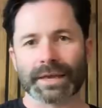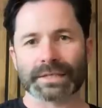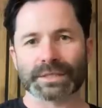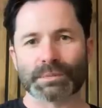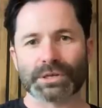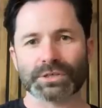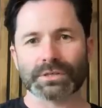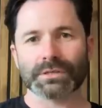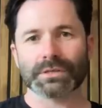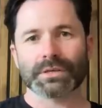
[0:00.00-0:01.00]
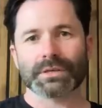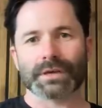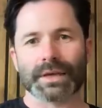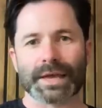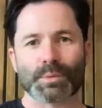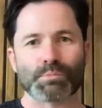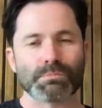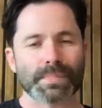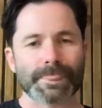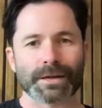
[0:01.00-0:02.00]
exhibition,
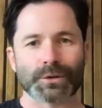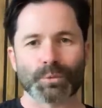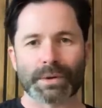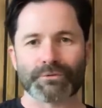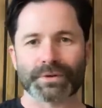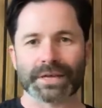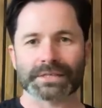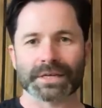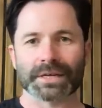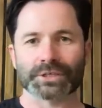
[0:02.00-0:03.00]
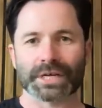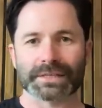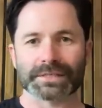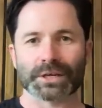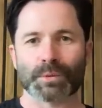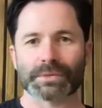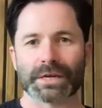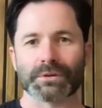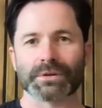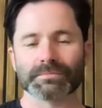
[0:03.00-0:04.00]
and I hope everyone gets a chance to come
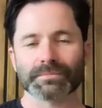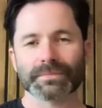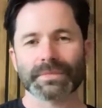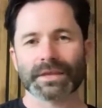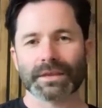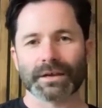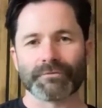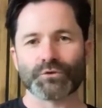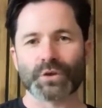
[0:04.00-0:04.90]
down and view